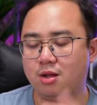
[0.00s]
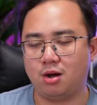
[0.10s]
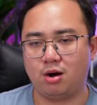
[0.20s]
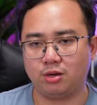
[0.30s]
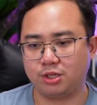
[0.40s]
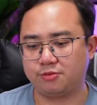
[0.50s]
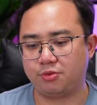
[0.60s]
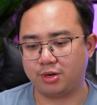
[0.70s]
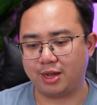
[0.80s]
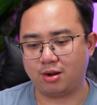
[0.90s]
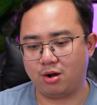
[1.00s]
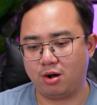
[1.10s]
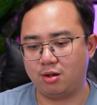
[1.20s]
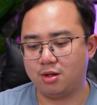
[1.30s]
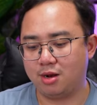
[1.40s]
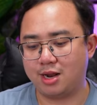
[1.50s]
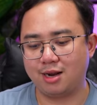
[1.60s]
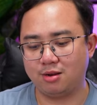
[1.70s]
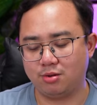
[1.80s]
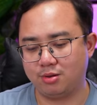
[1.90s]
on this phone at all,
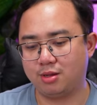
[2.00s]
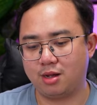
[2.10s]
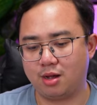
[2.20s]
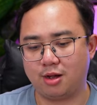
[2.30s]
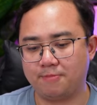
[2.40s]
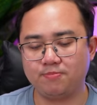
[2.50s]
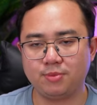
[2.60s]
let alone, uh,